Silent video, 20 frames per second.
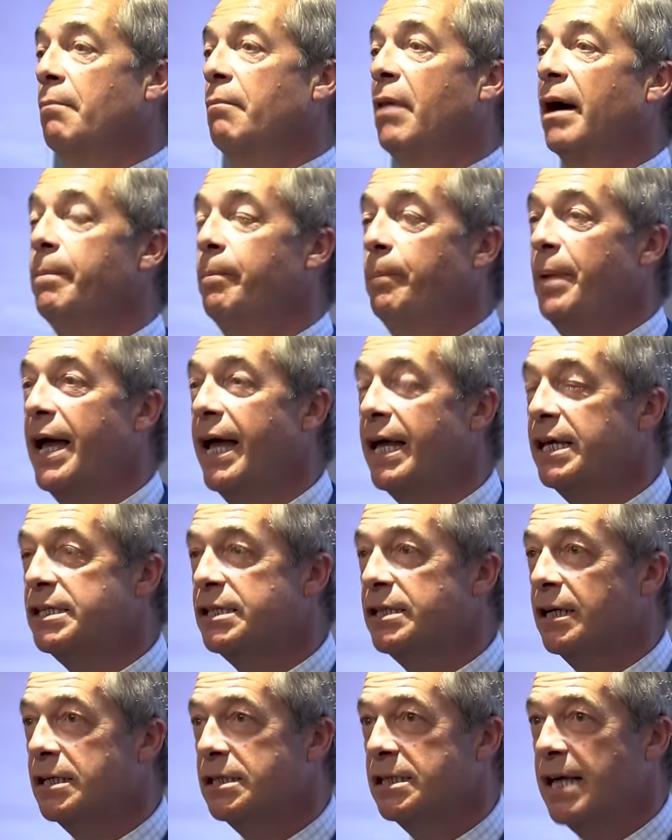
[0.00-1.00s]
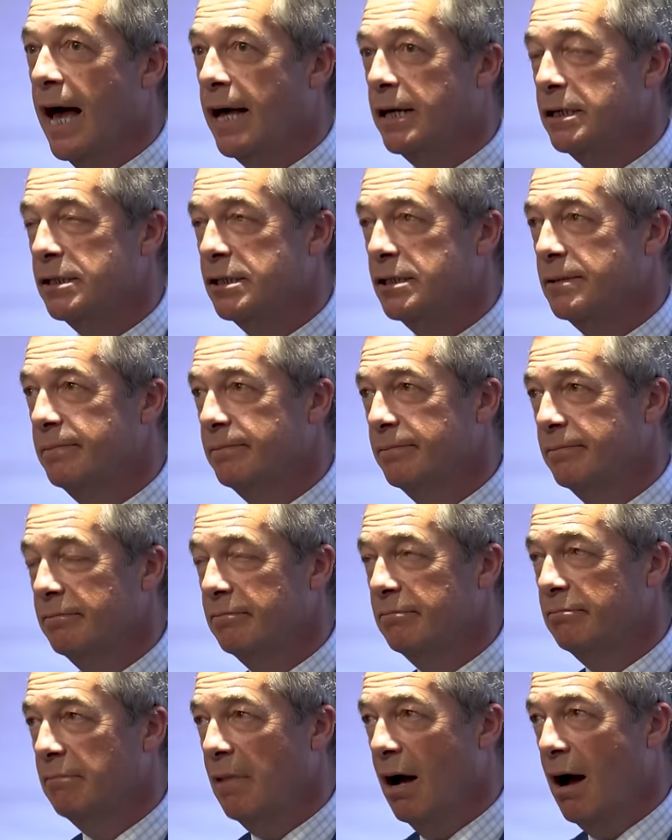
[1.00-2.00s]
My biggest success?
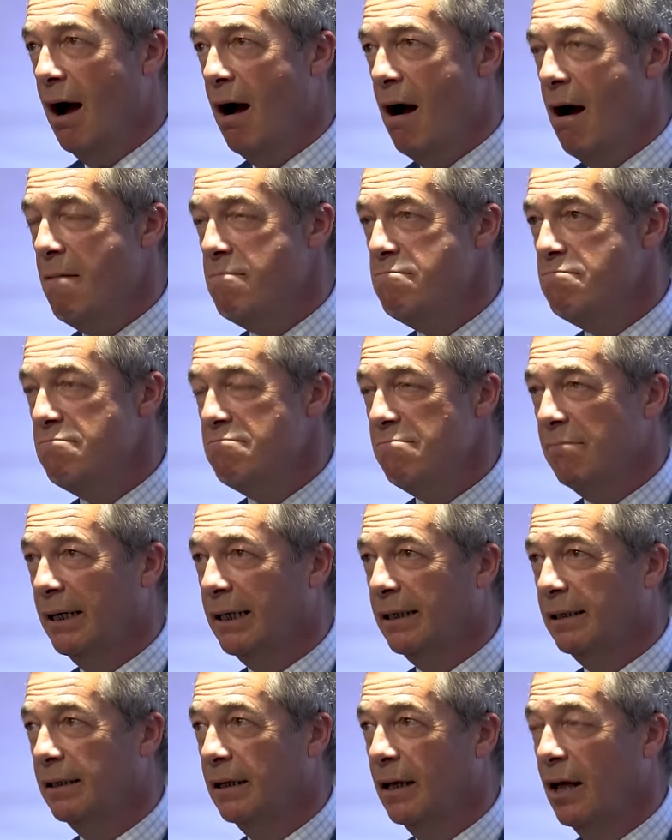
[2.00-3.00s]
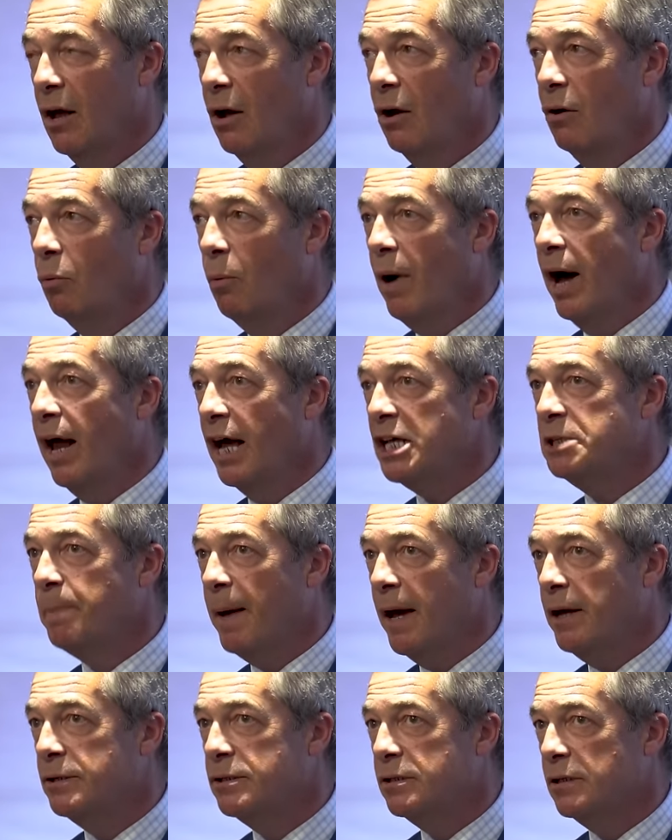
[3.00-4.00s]
Um, well, I
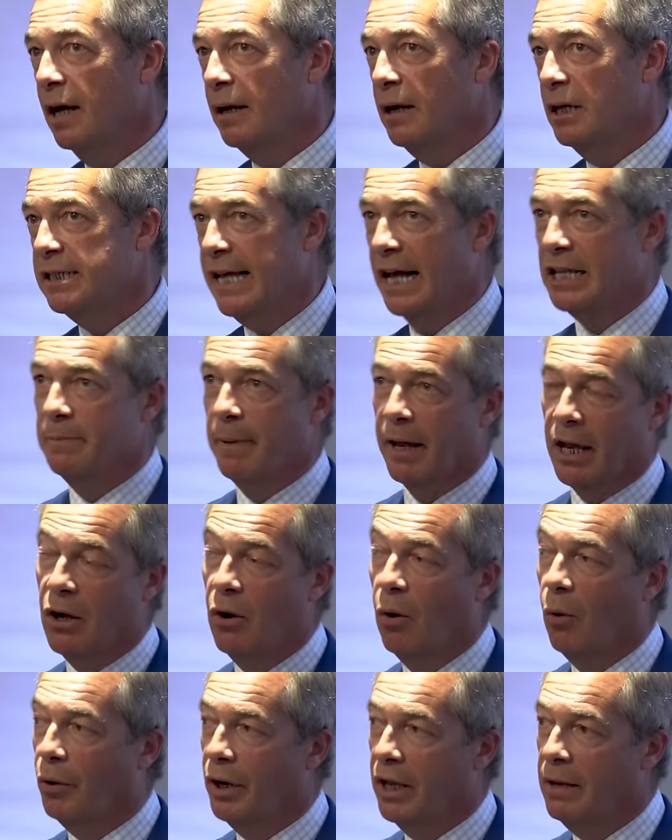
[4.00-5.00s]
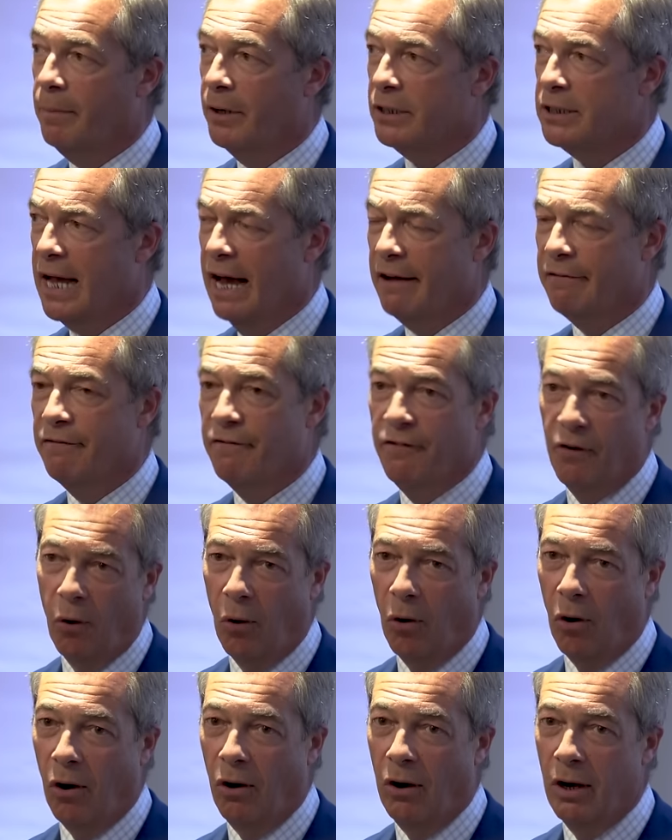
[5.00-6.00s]
suppose, and it sounds a bit corny, but to have
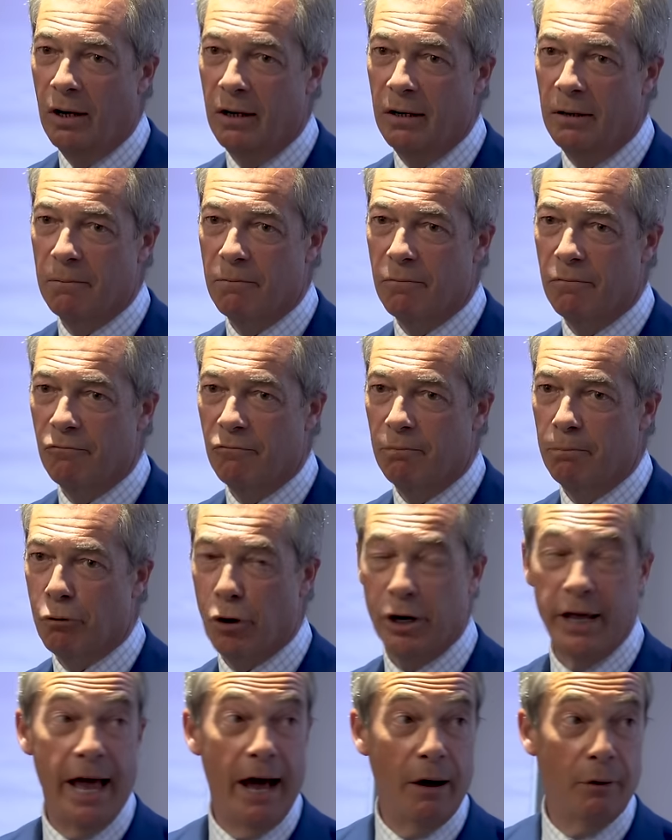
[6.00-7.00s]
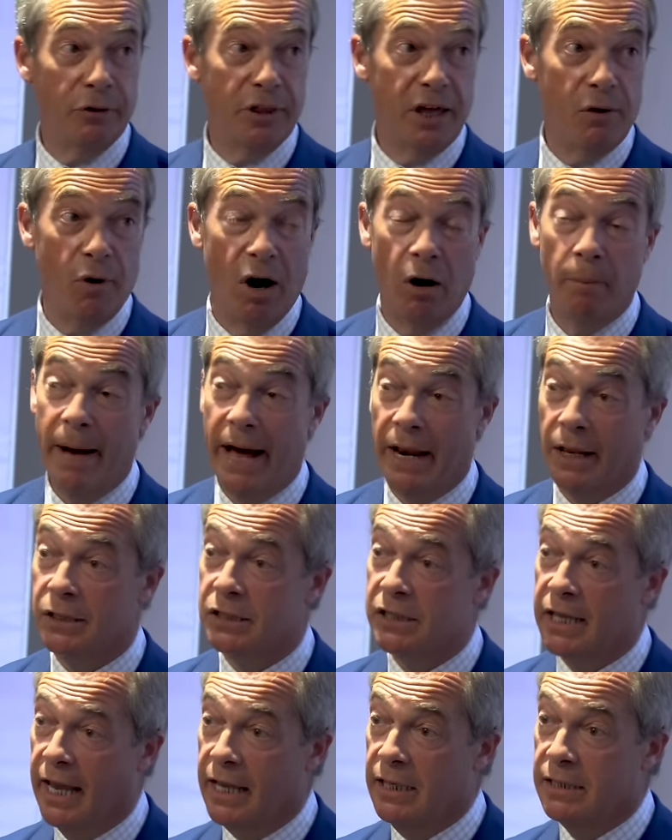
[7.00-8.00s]
four pretty healthy, well
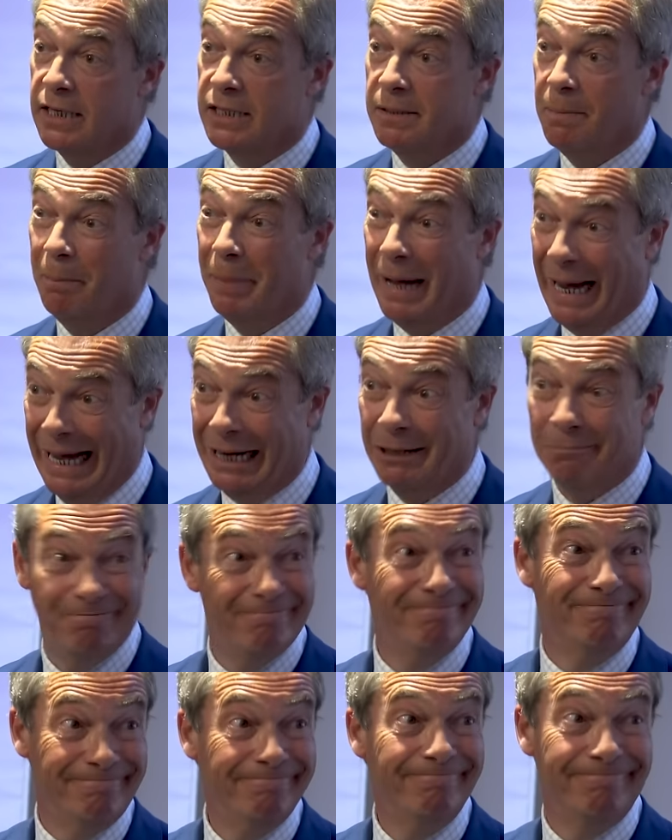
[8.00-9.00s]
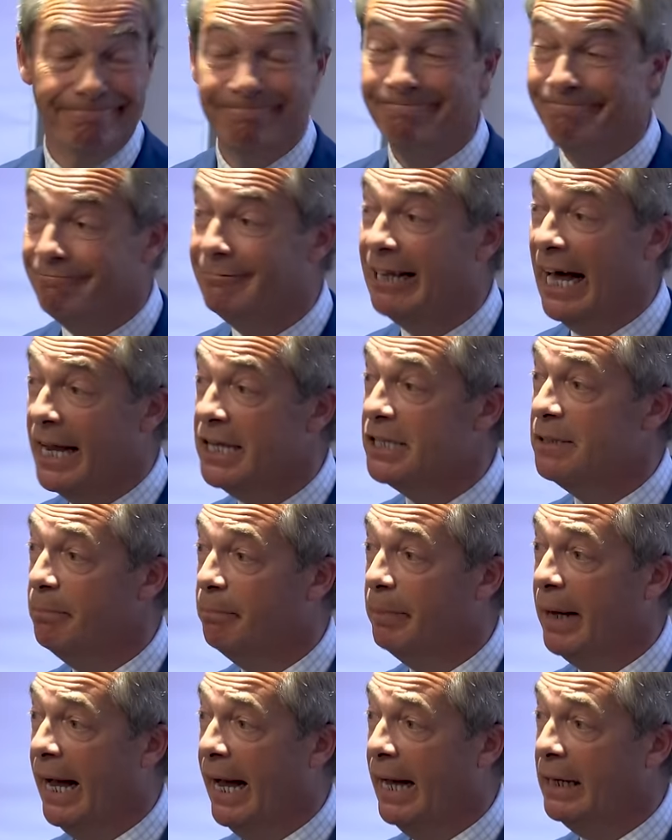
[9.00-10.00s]
balanced kids isn't bad. That
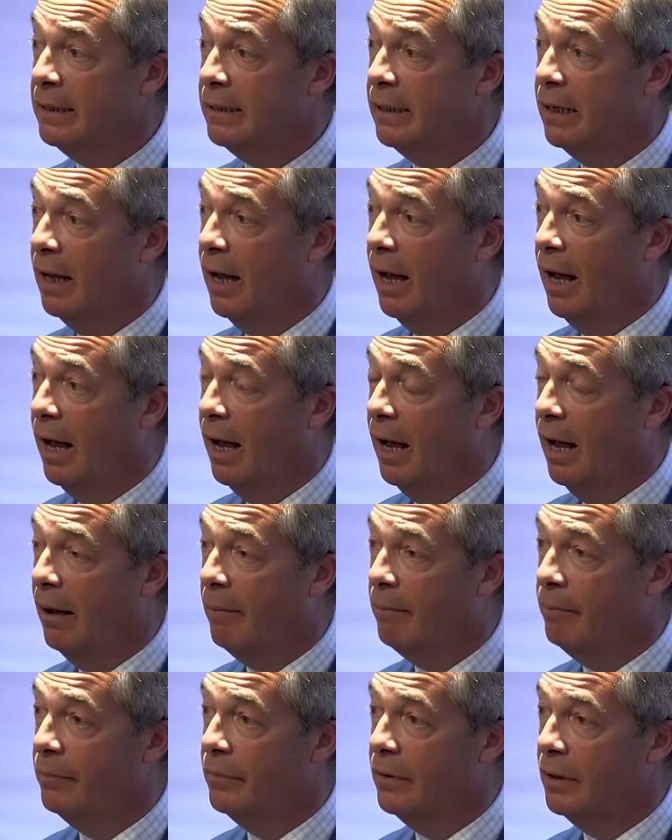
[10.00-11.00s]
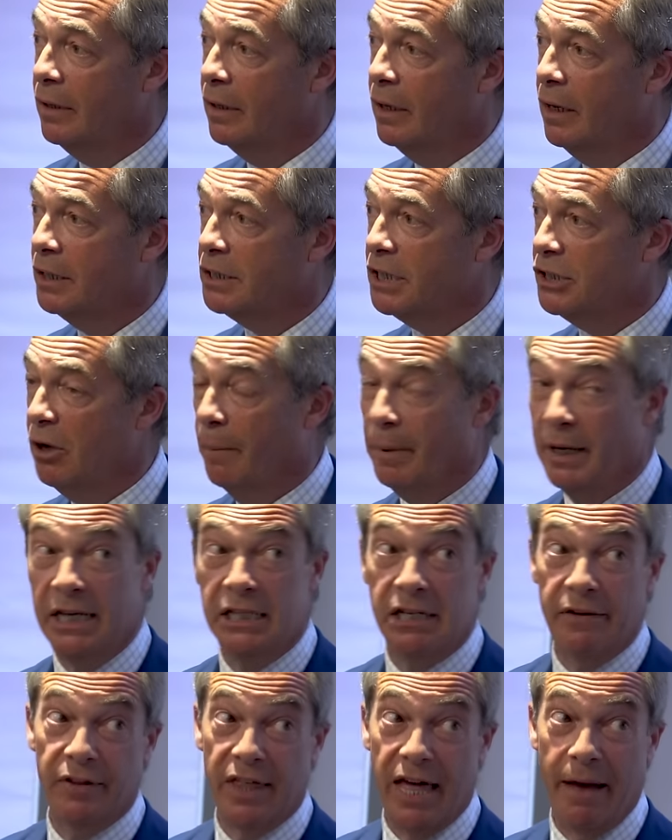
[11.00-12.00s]
isn't bad. Because um, it's not been
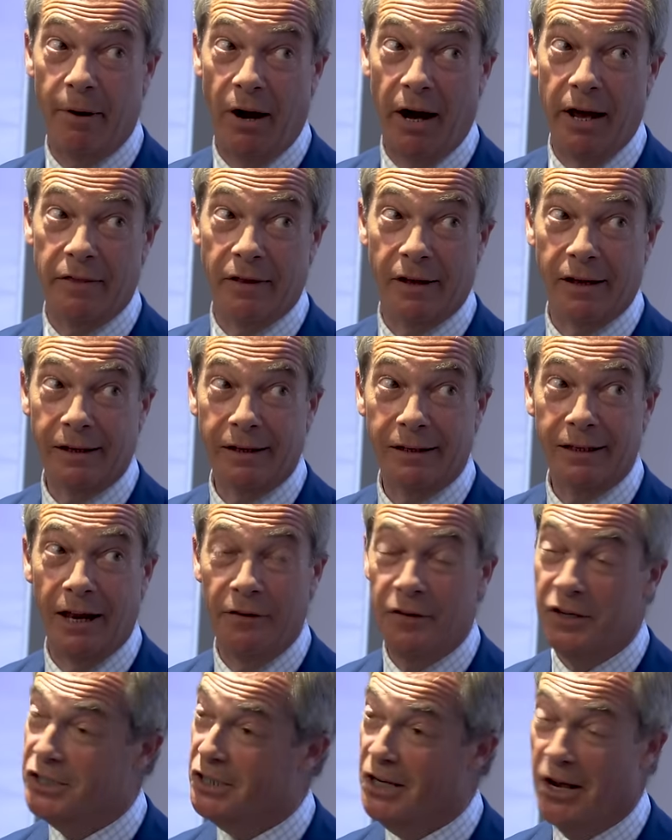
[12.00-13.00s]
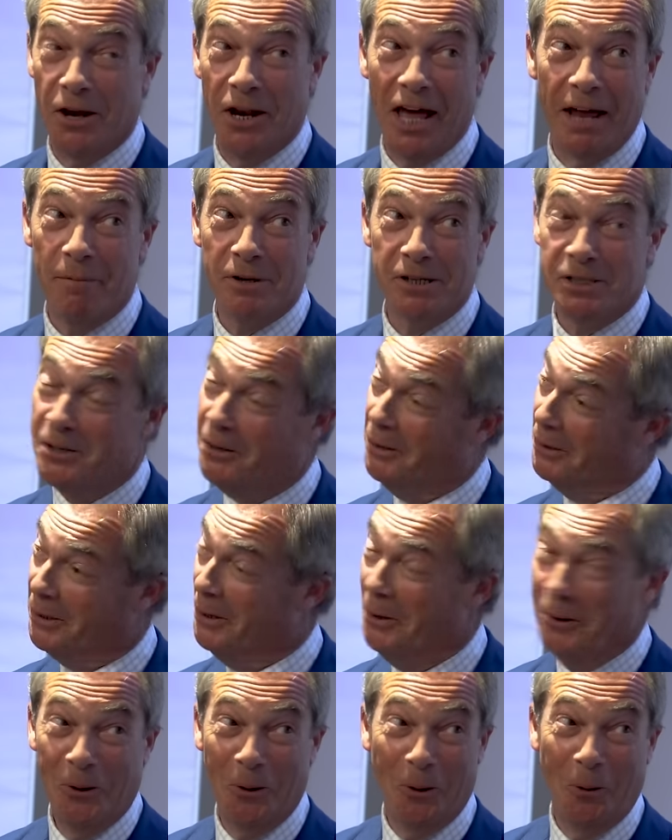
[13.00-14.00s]
easy for them either. You know, this surname is not
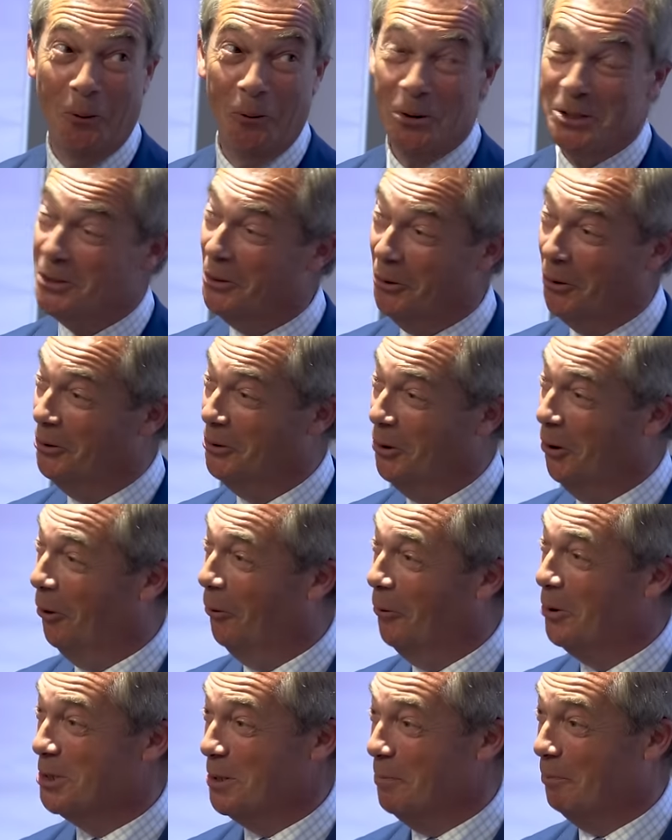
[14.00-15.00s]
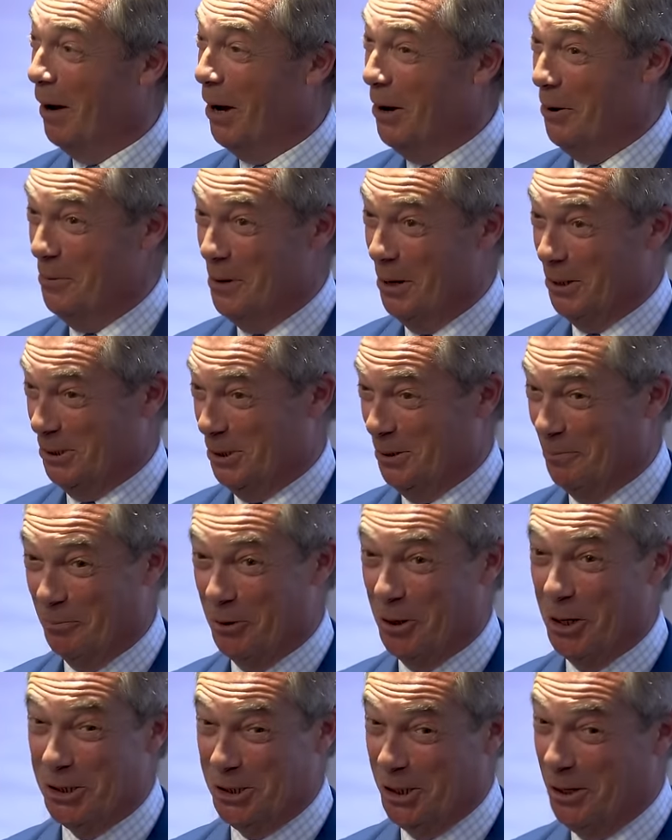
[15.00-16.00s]
always, always a bonus at
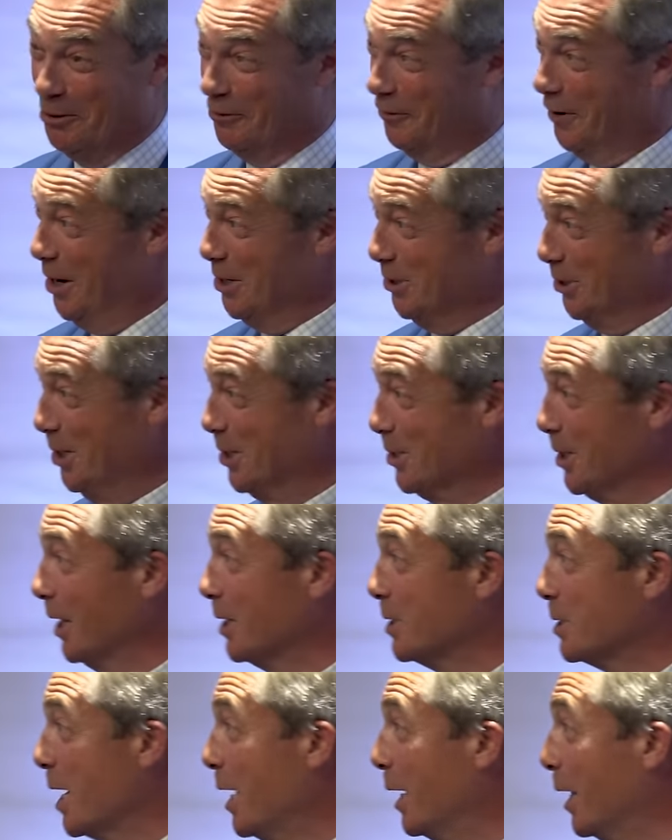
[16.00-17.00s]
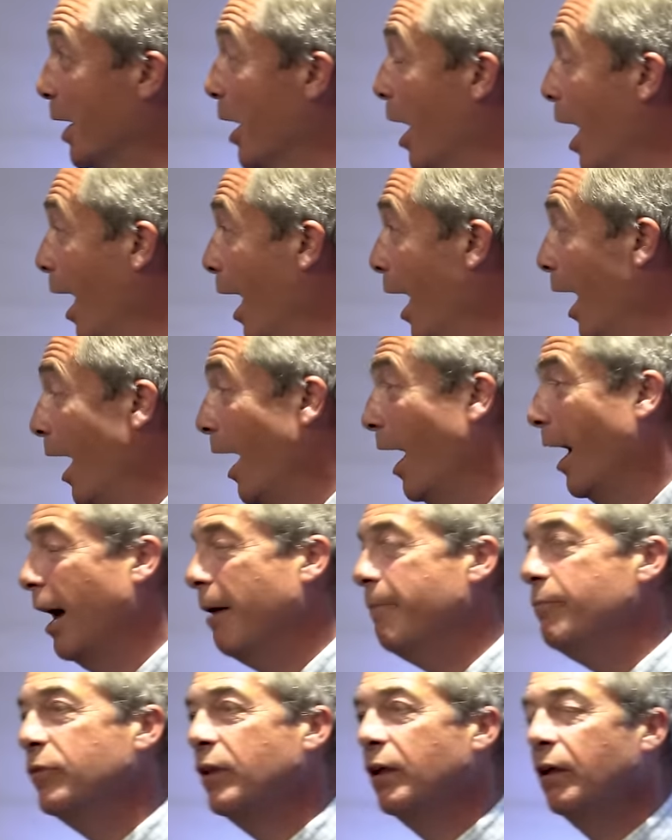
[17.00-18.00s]
British universities, I can tell you.
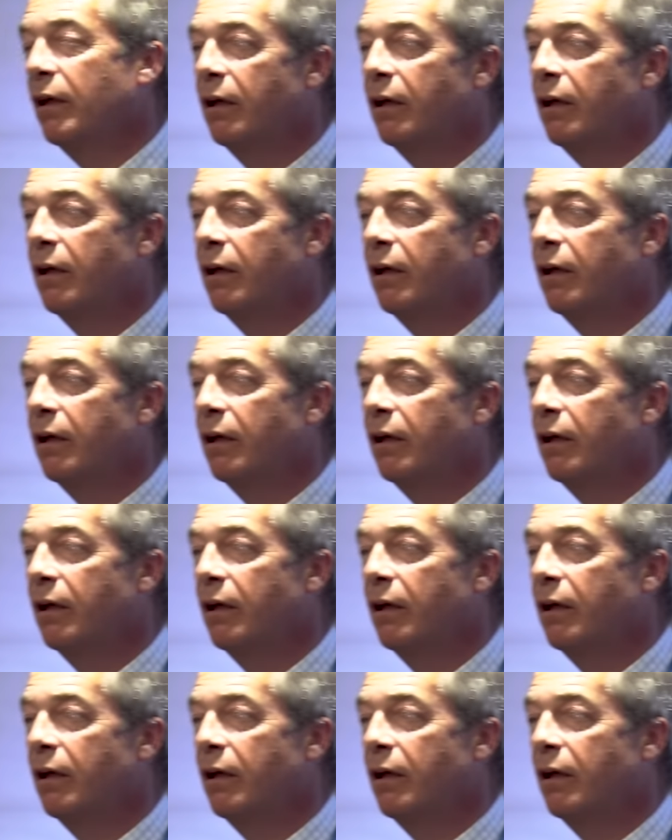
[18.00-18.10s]
Um,